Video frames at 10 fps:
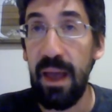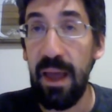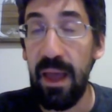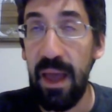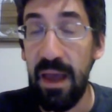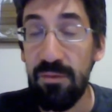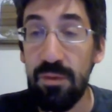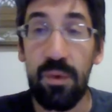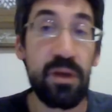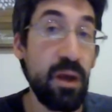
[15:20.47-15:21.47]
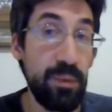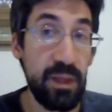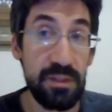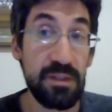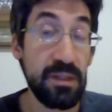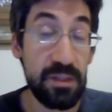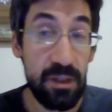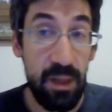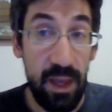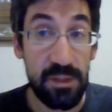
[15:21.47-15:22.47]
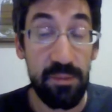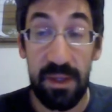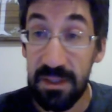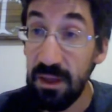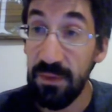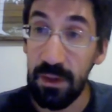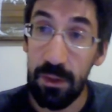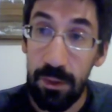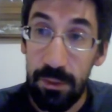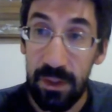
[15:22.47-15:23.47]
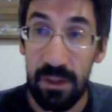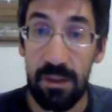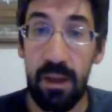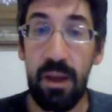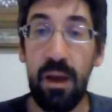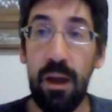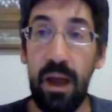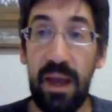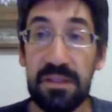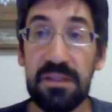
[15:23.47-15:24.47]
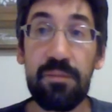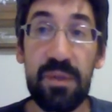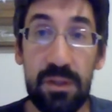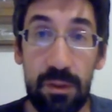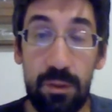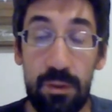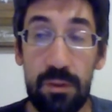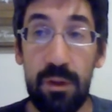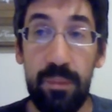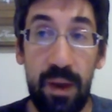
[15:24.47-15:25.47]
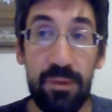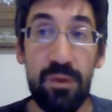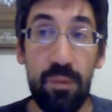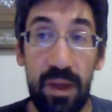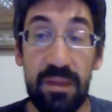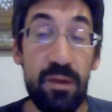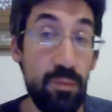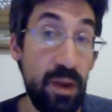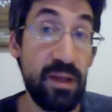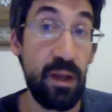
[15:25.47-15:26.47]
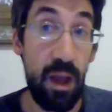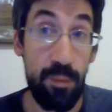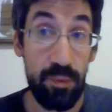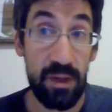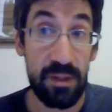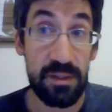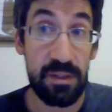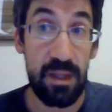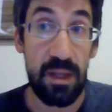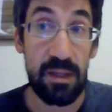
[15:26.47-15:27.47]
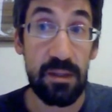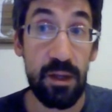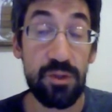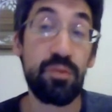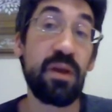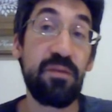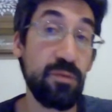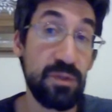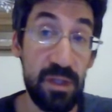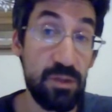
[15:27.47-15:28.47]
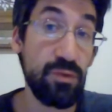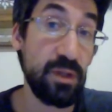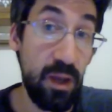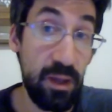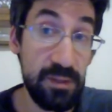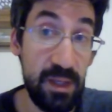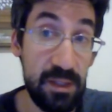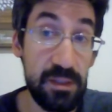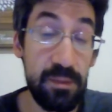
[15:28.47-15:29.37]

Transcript: everyone coming into this class, myself included, has something to learn about the way that writing operates in a 21st century context.